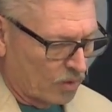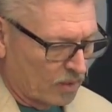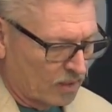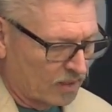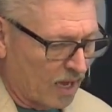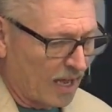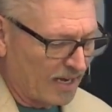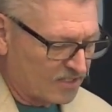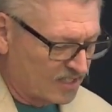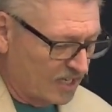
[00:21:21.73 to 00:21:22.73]
God
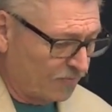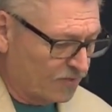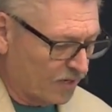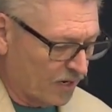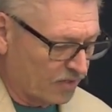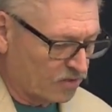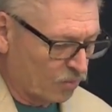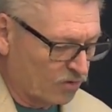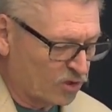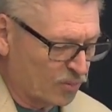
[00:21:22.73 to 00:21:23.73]
has gifted us
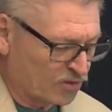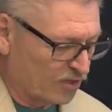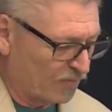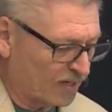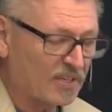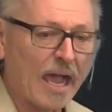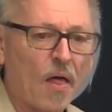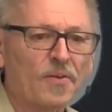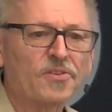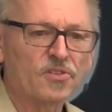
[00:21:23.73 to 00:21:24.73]
with specific
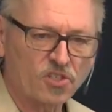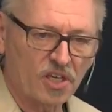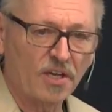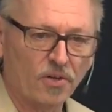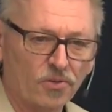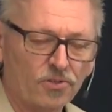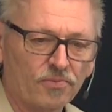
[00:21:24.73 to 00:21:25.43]
talents and skills.